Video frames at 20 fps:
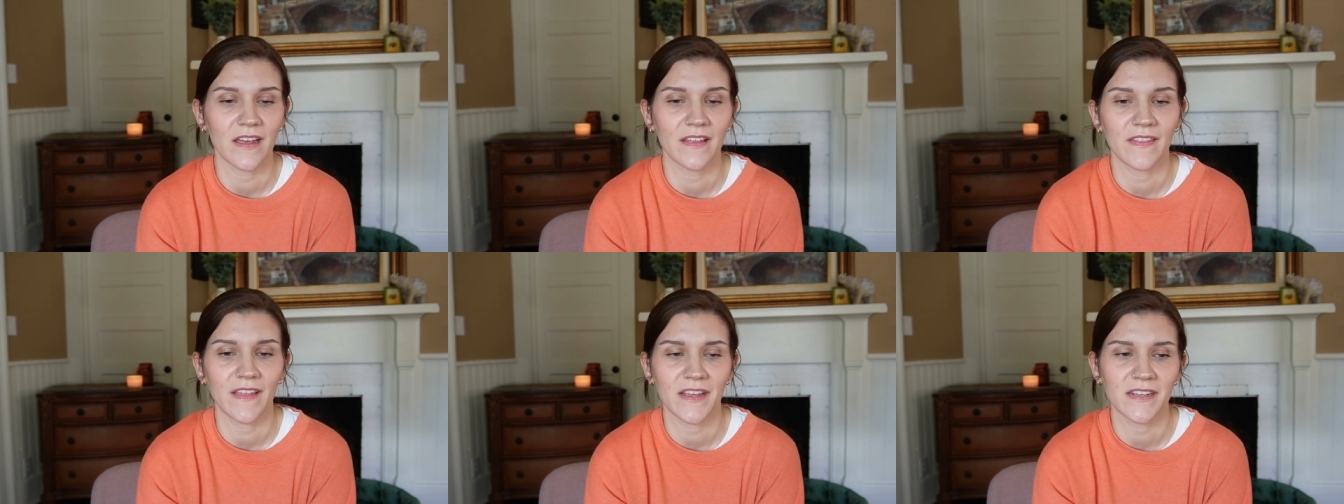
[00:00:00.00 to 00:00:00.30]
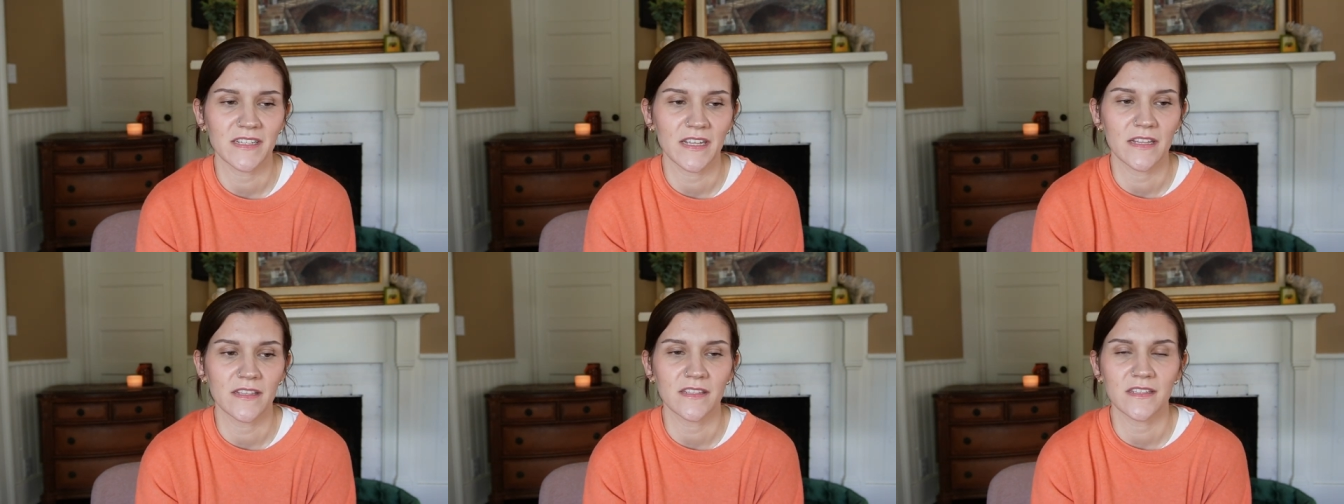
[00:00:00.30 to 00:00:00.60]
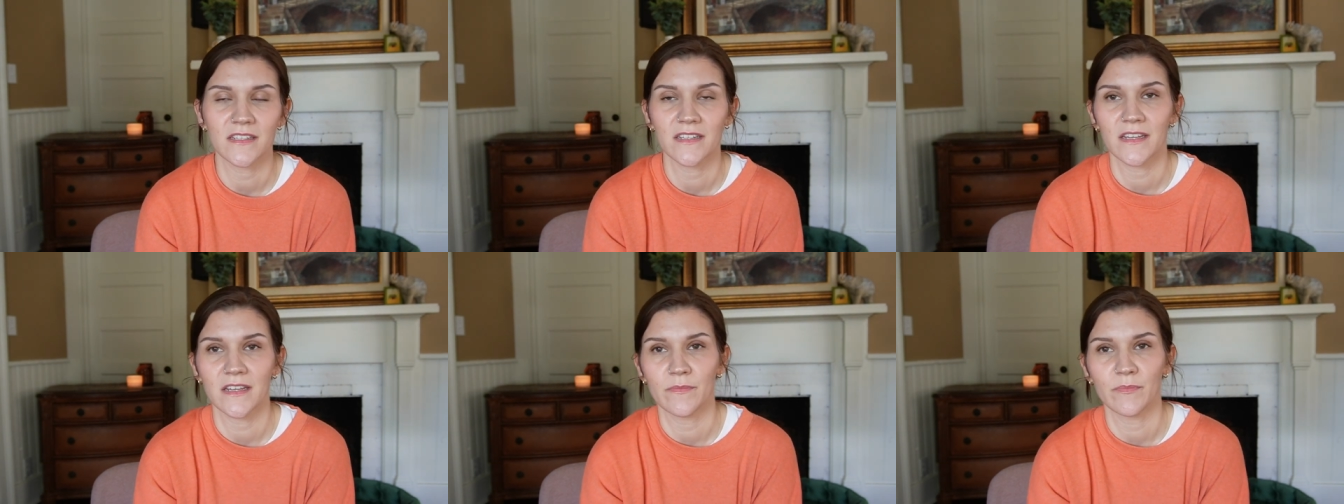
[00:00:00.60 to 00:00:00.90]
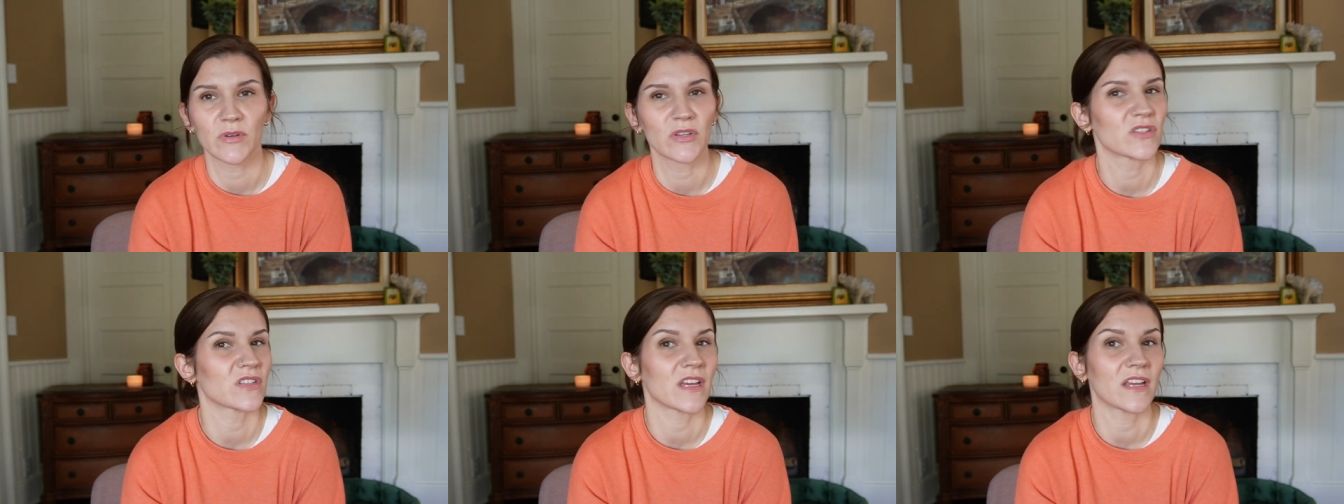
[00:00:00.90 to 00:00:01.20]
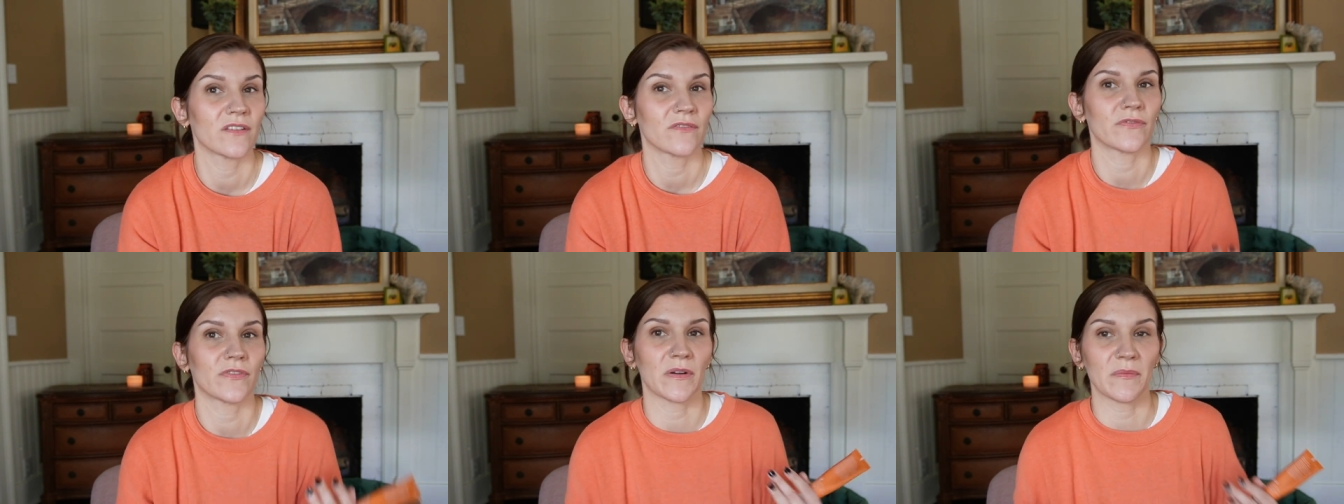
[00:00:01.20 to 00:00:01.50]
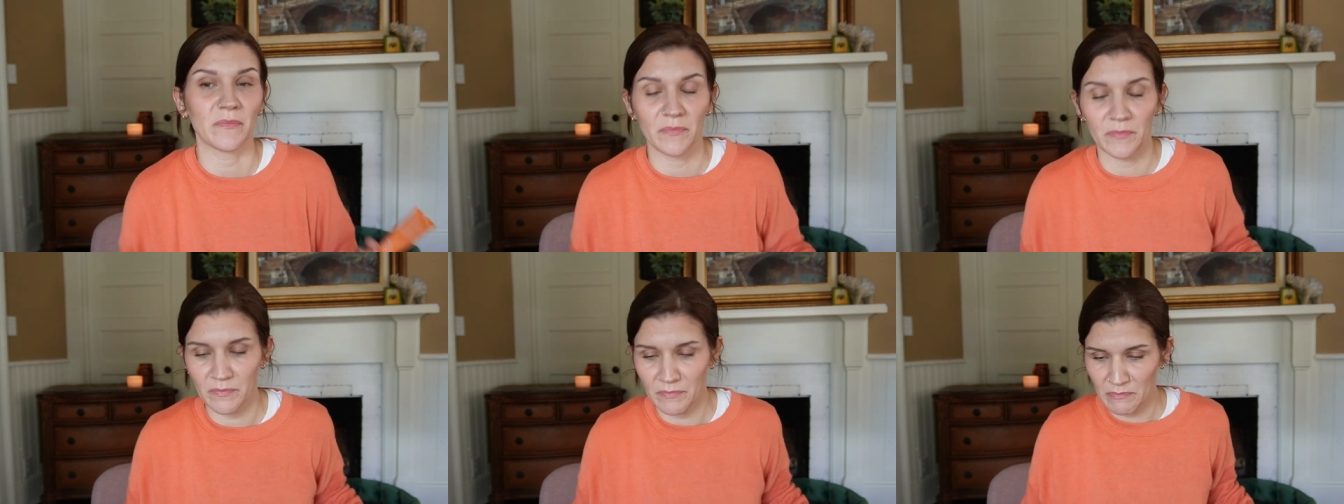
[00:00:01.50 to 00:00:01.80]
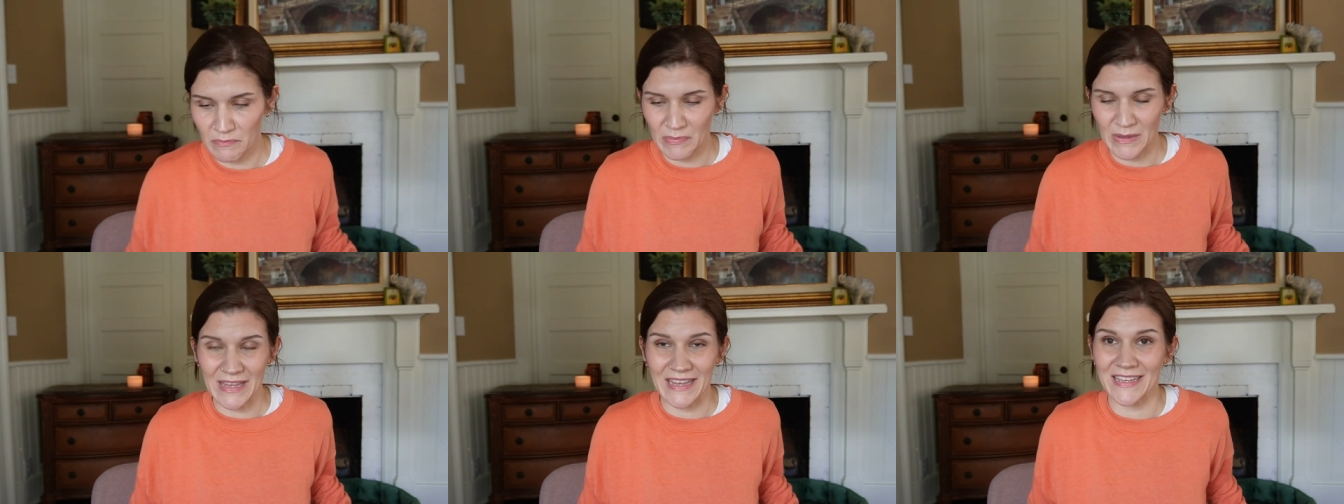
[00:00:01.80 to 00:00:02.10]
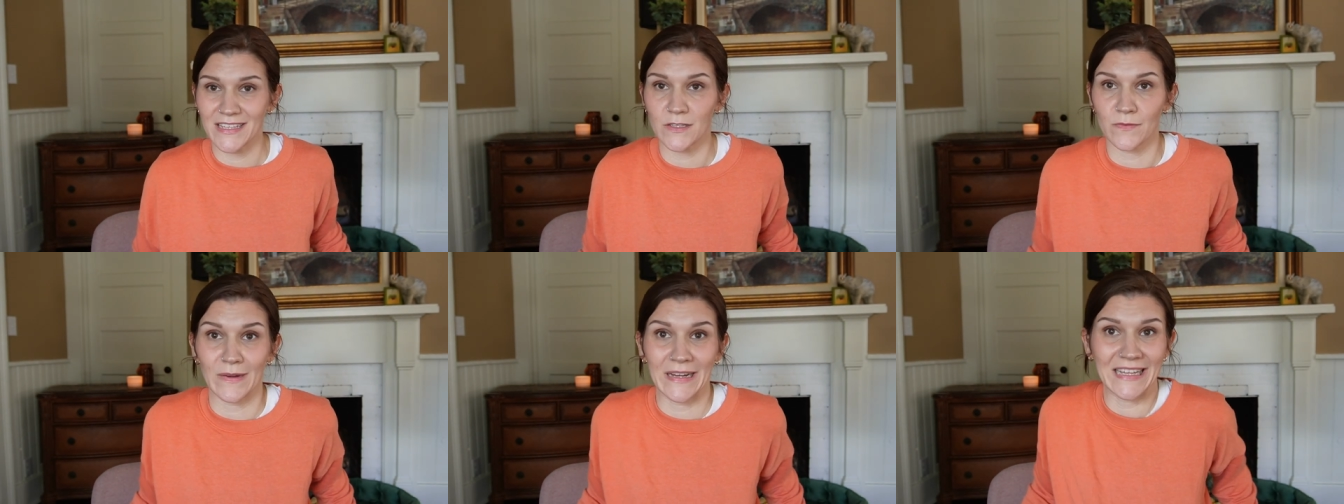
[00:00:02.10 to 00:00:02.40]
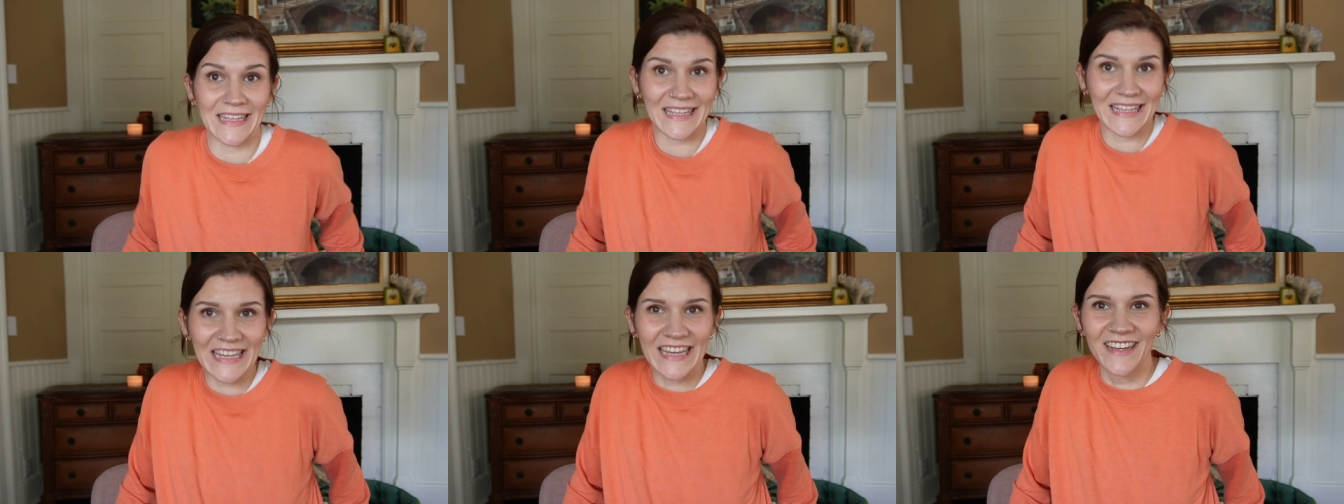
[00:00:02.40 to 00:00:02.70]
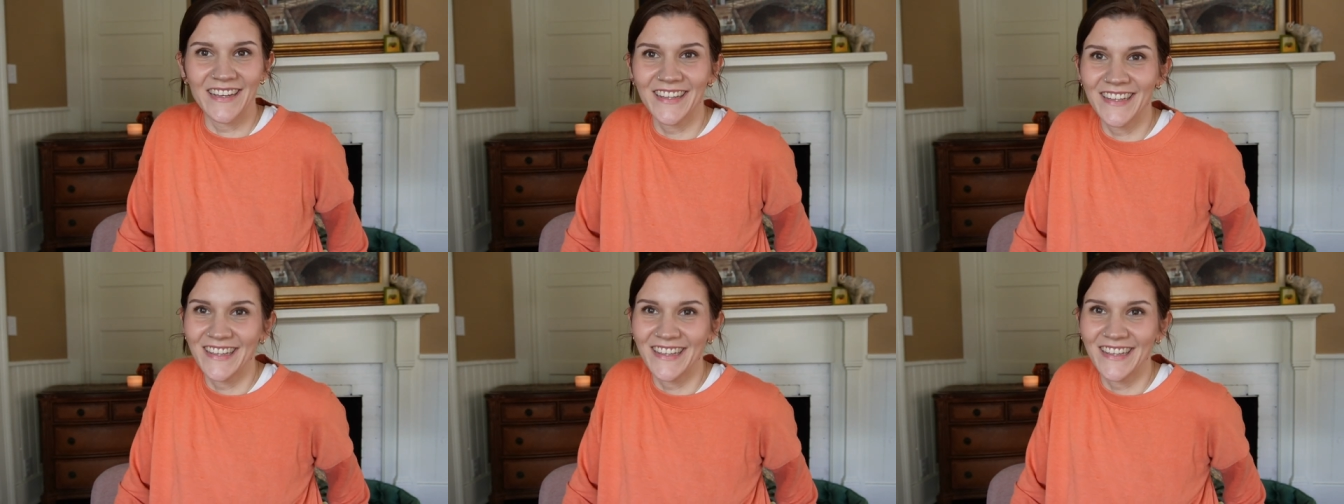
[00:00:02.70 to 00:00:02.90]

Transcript: and that tends to keep your skin from being as wrinkly